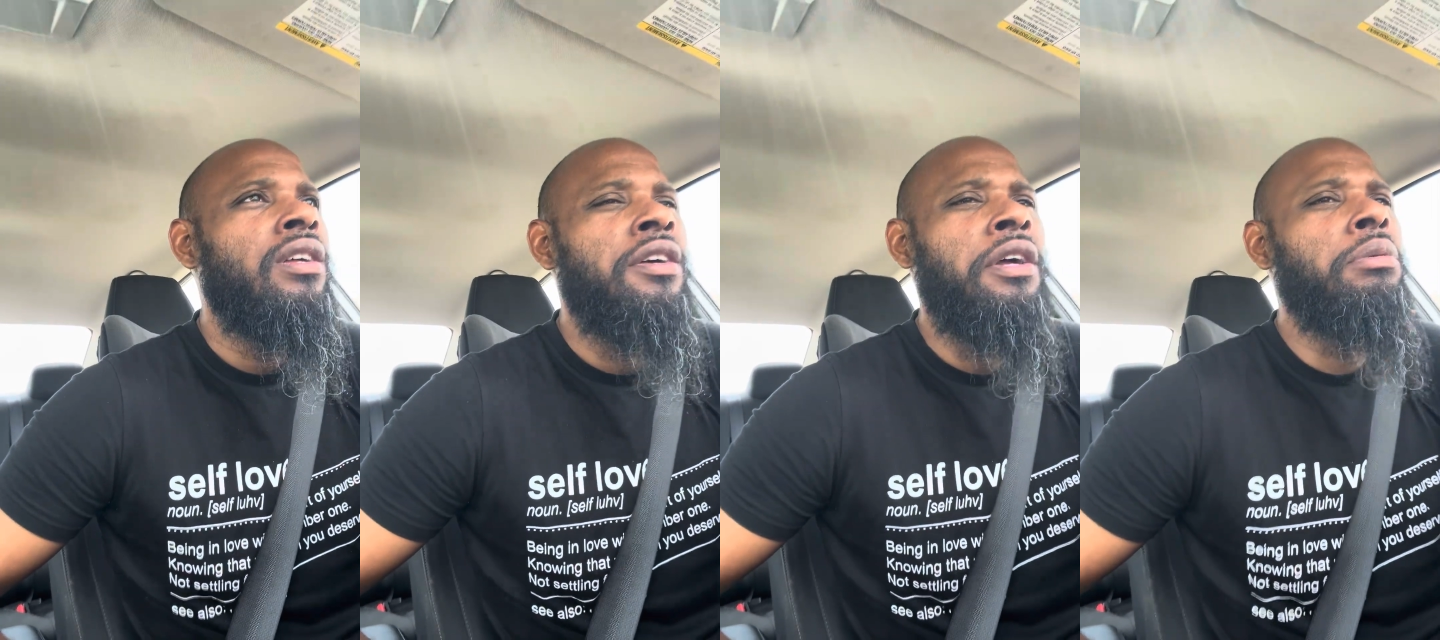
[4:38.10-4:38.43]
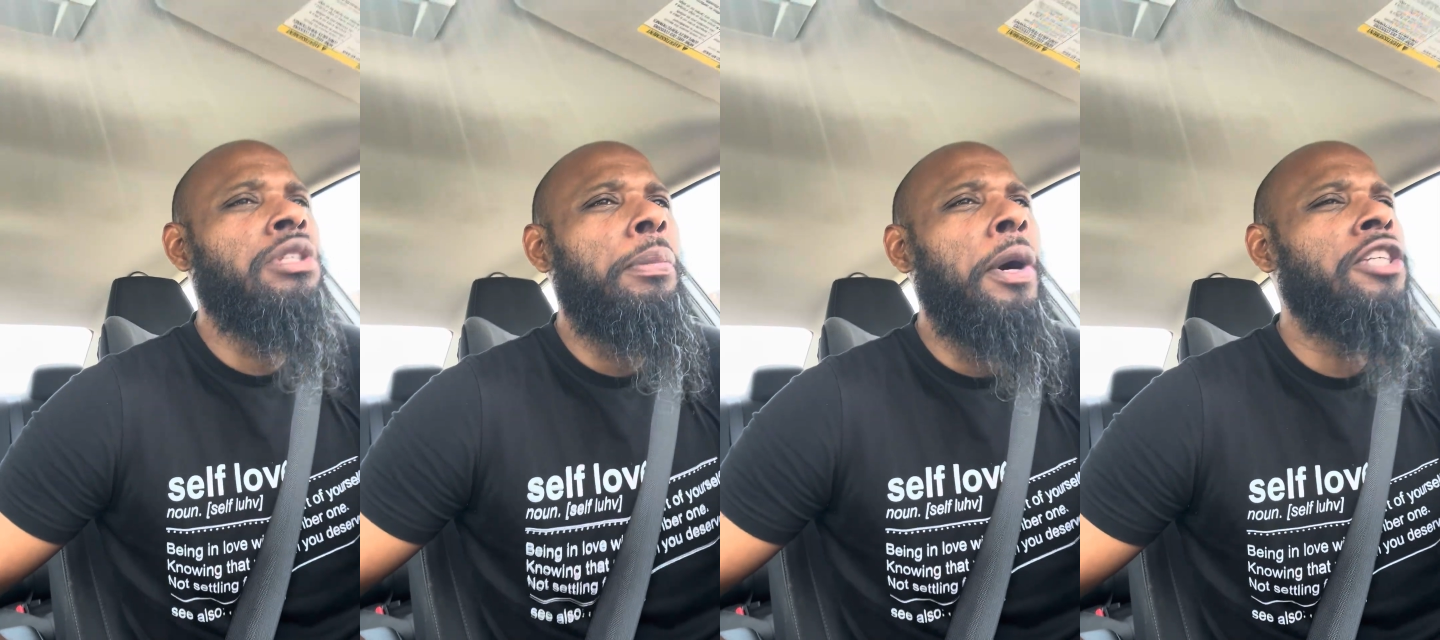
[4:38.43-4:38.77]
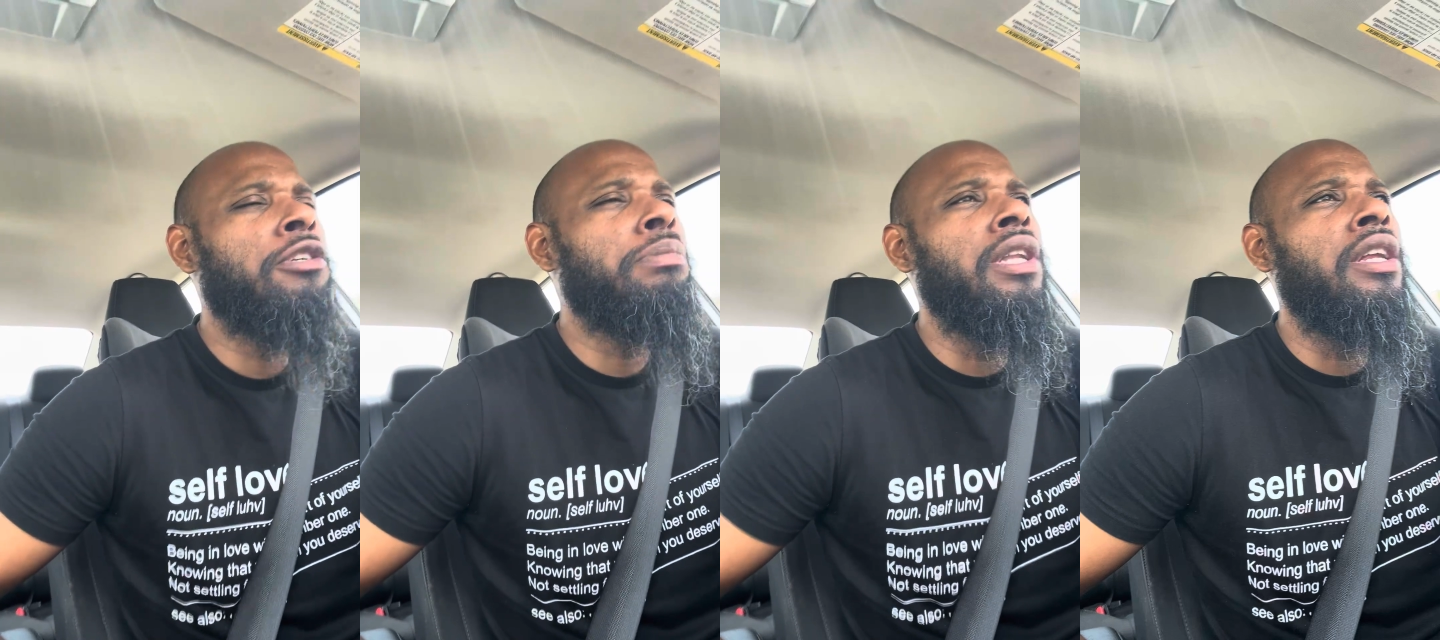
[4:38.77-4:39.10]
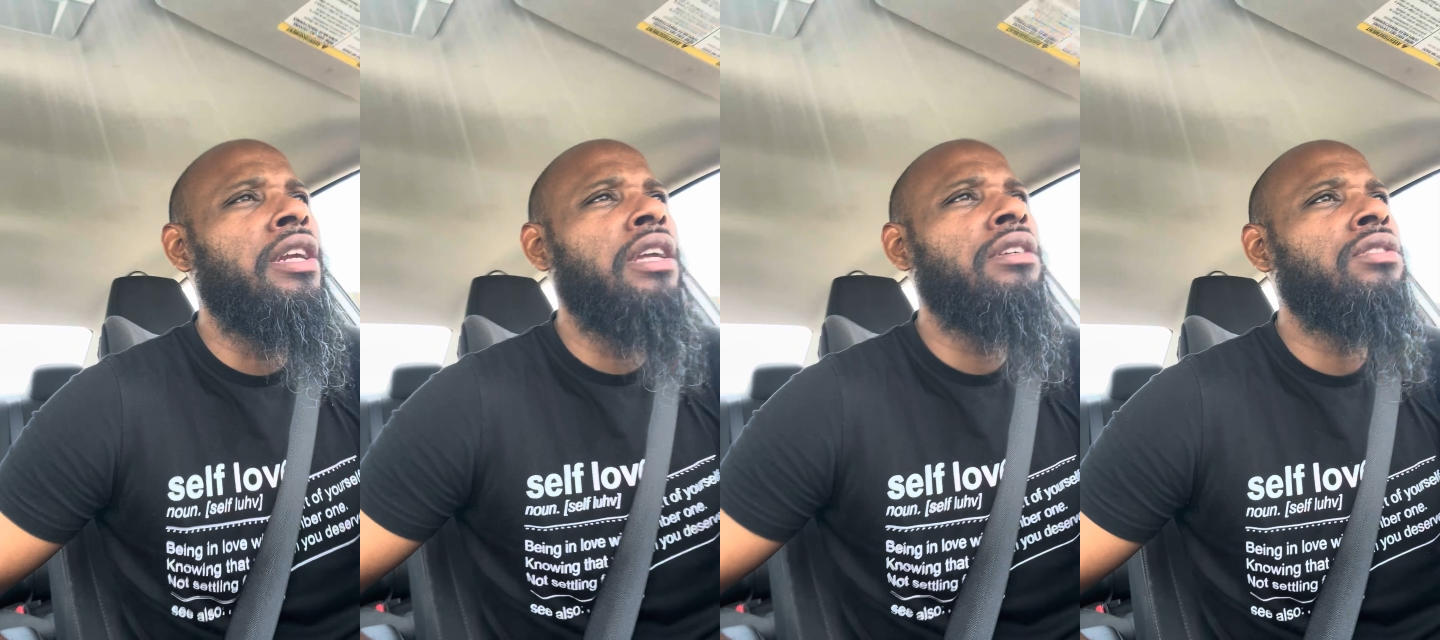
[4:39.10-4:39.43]
it was a
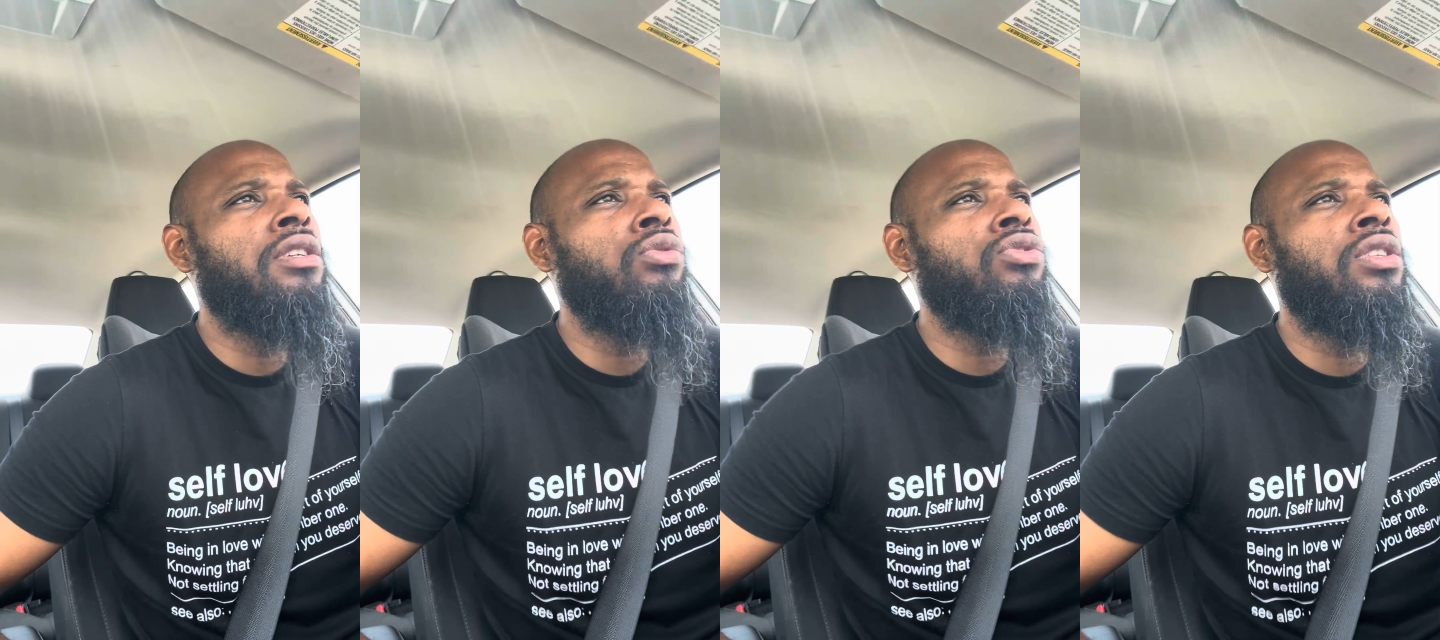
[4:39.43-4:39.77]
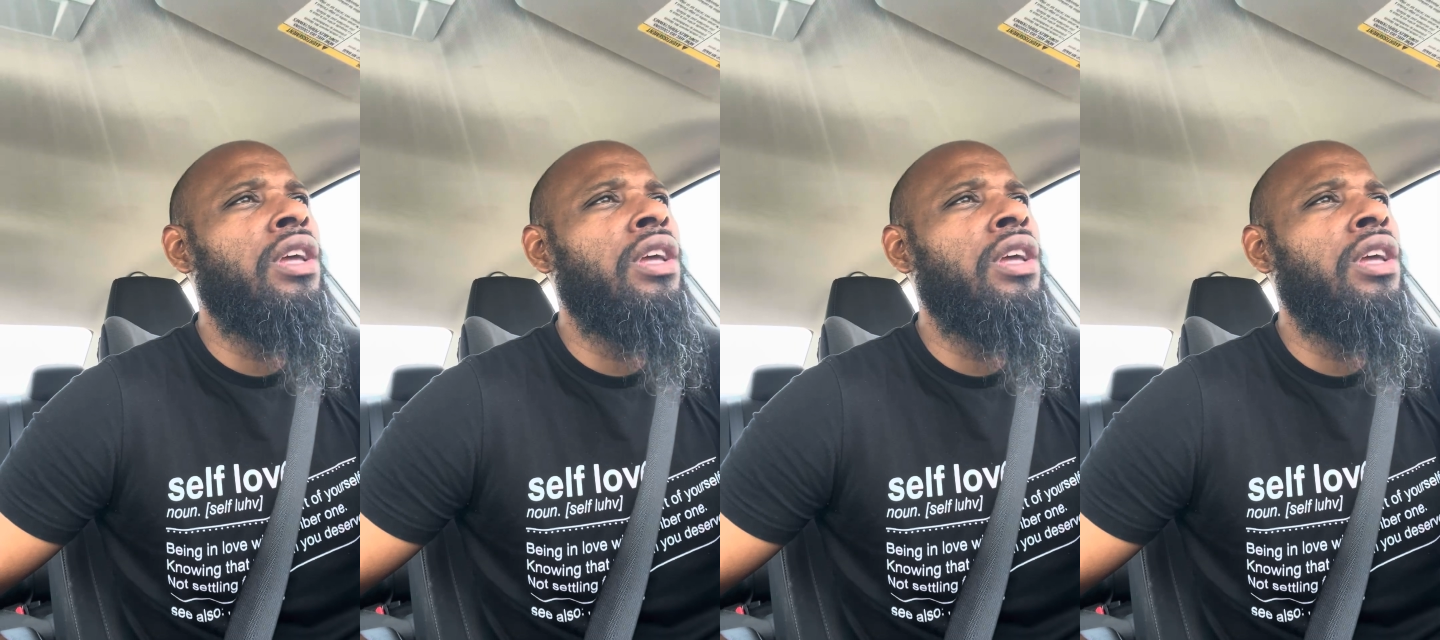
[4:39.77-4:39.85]
possibility that